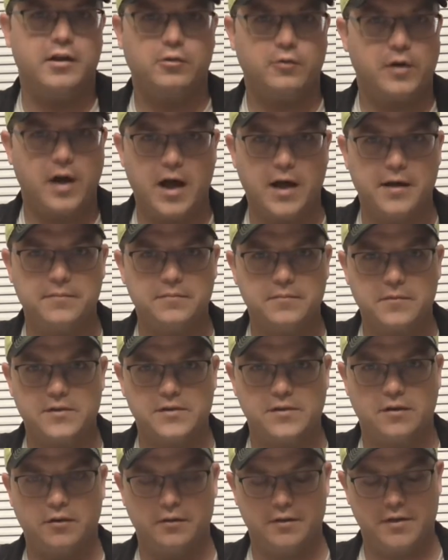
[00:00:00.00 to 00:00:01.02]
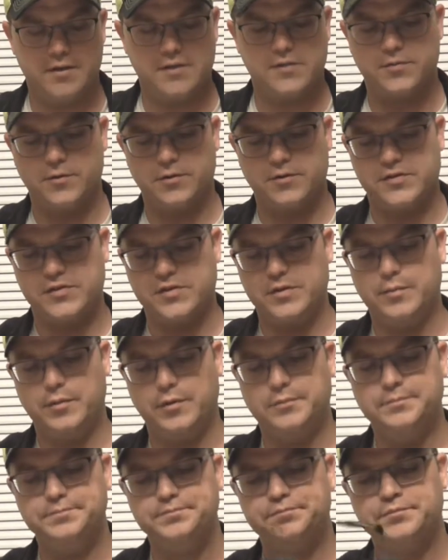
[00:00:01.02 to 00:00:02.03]
L rod is all it is, real
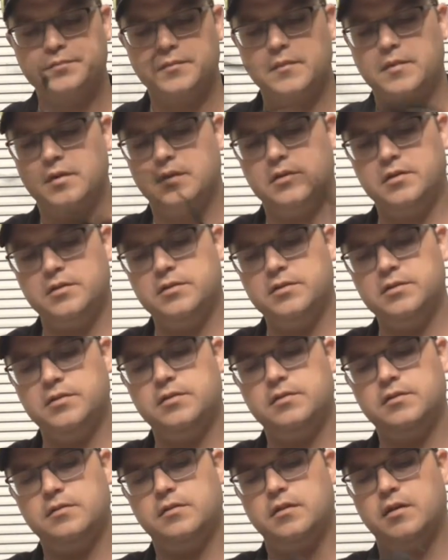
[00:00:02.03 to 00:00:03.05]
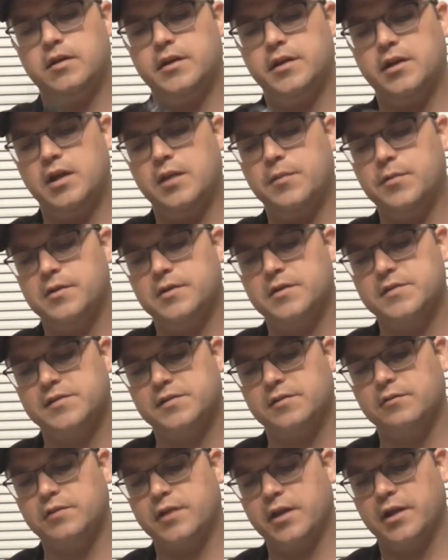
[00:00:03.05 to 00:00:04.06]
simple. And you keep it in
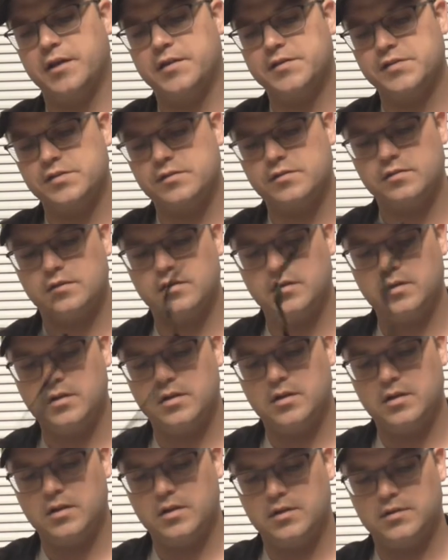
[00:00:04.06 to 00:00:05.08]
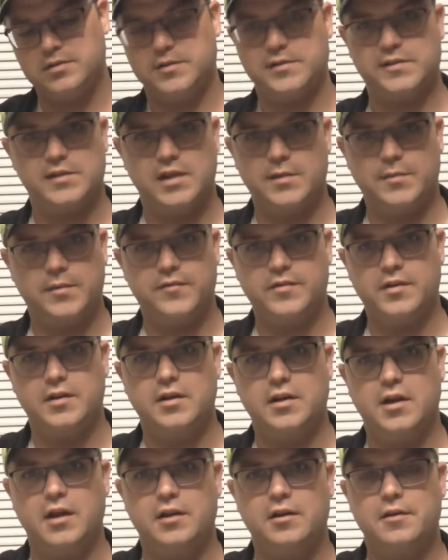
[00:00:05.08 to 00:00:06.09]
this little case, just keep everything
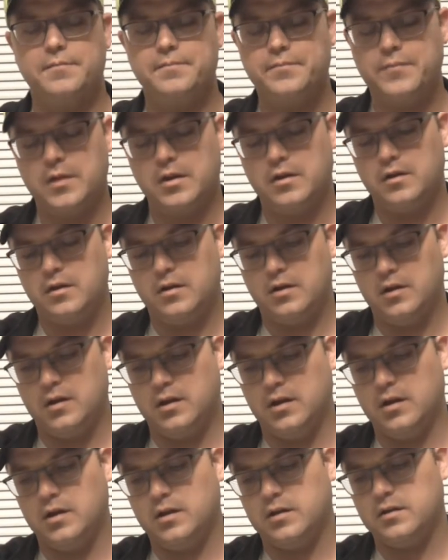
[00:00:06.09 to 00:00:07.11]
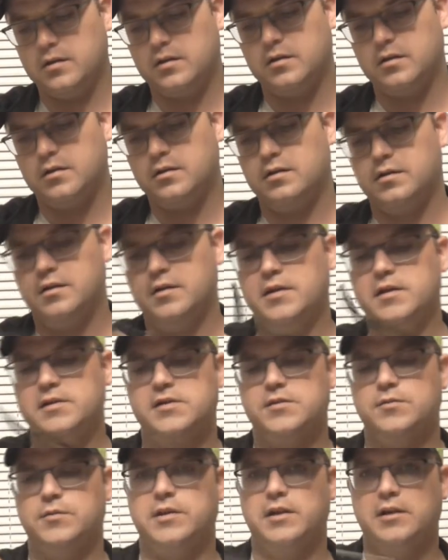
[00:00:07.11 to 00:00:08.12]
together, and
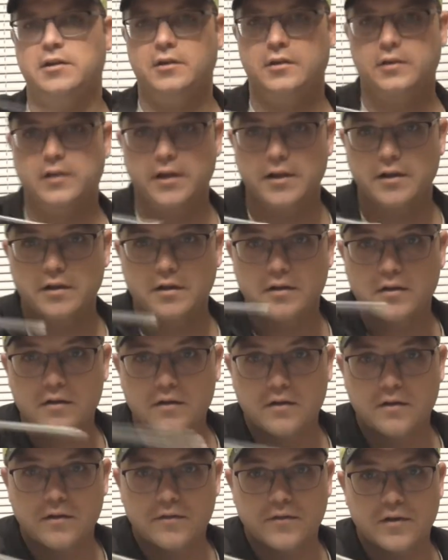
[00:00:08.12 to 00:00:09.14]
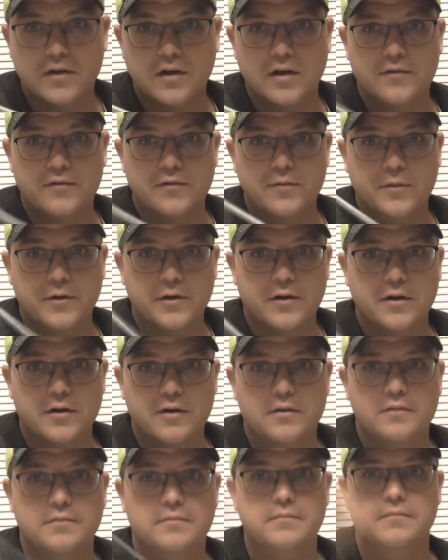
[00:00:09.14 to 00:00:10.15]
this is what they look like if you're not familiar.